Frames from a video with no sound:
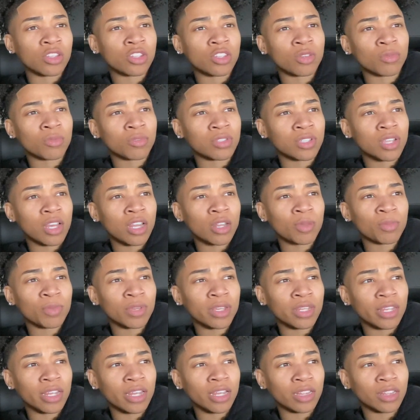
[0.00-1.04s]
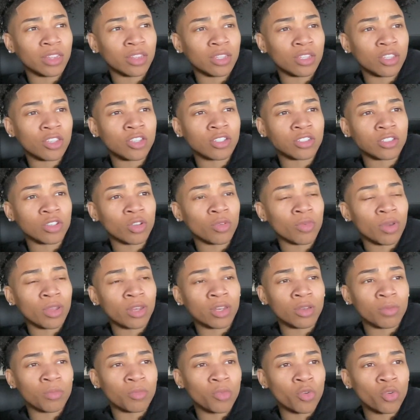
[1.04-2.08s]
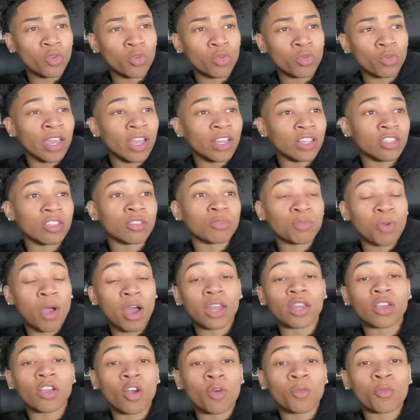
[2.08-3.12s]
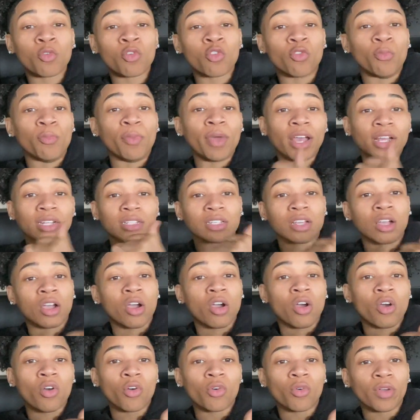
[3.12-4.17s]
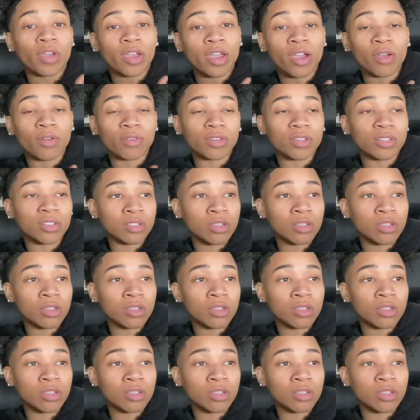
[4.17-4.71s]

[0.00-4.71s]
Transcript: She was telling me that she's getting ready to move and she's probably gonna move back to our old area.